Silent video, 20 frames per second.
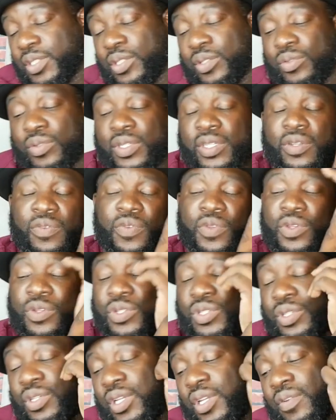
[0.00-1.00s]
to you in the
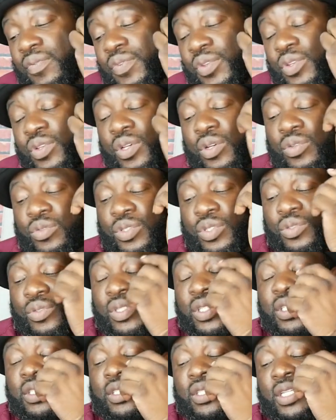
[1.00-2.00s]
future if you don't do
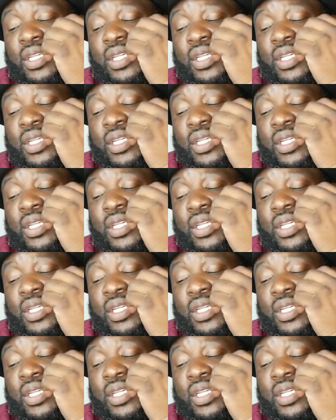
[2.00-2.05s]
these